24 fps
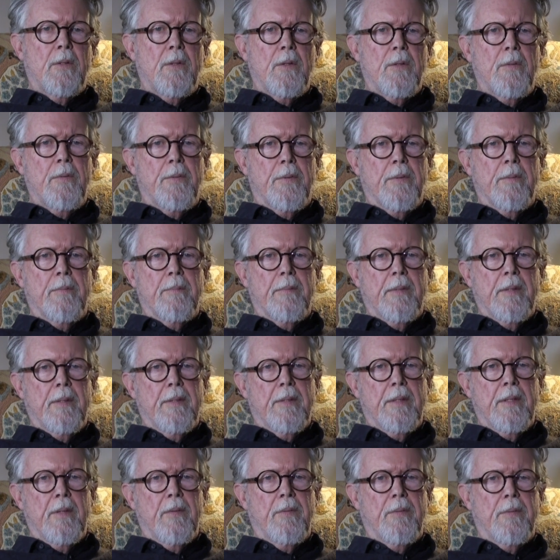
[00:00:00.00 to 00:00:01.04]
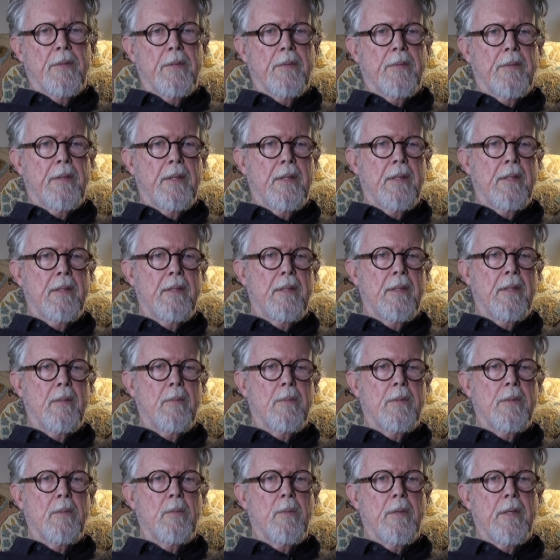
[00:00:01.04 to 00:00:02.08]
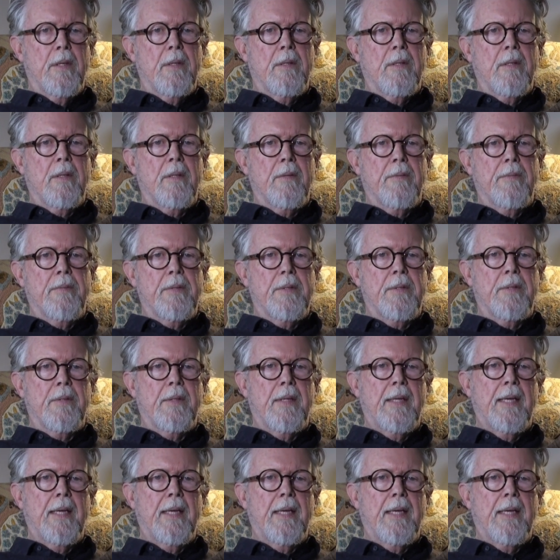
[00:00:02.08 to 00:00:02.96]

good from early 50s. She was one of the official